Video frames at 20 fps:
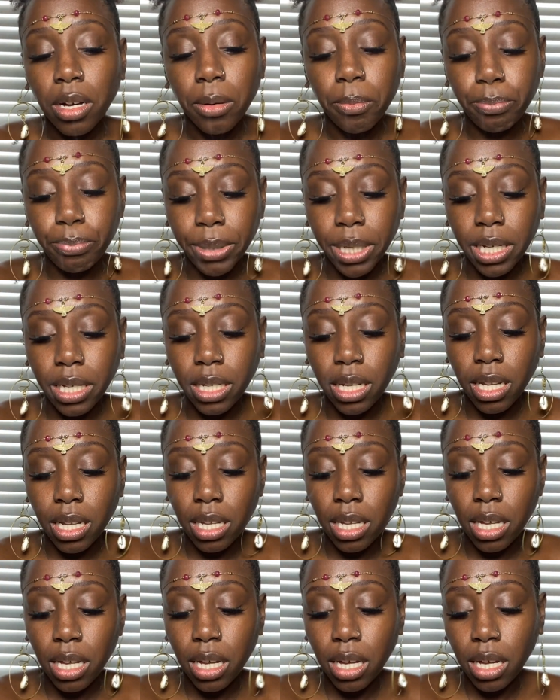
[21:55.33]
But
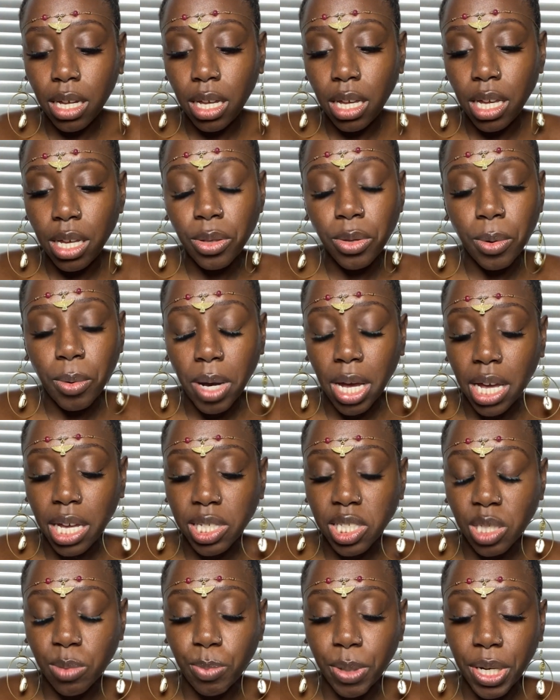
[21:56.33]
either way,
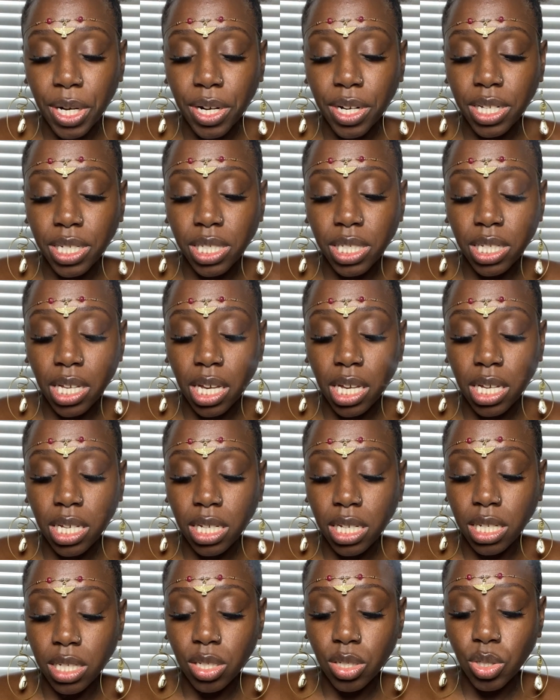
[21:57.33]
Spirit is
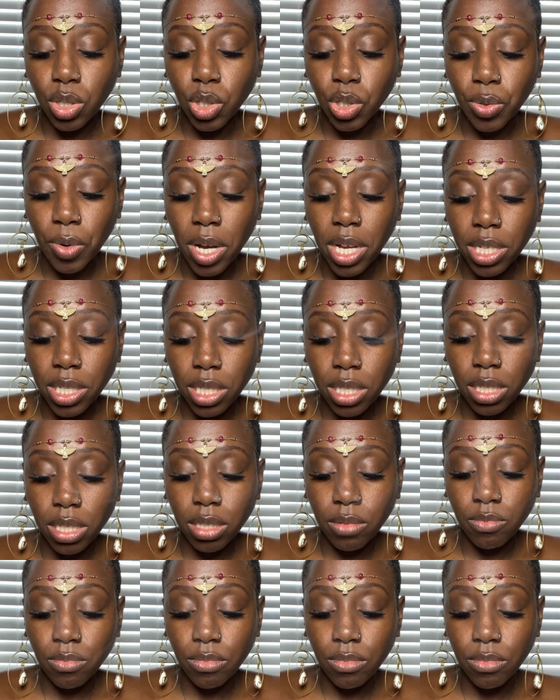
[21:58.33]
saying trust.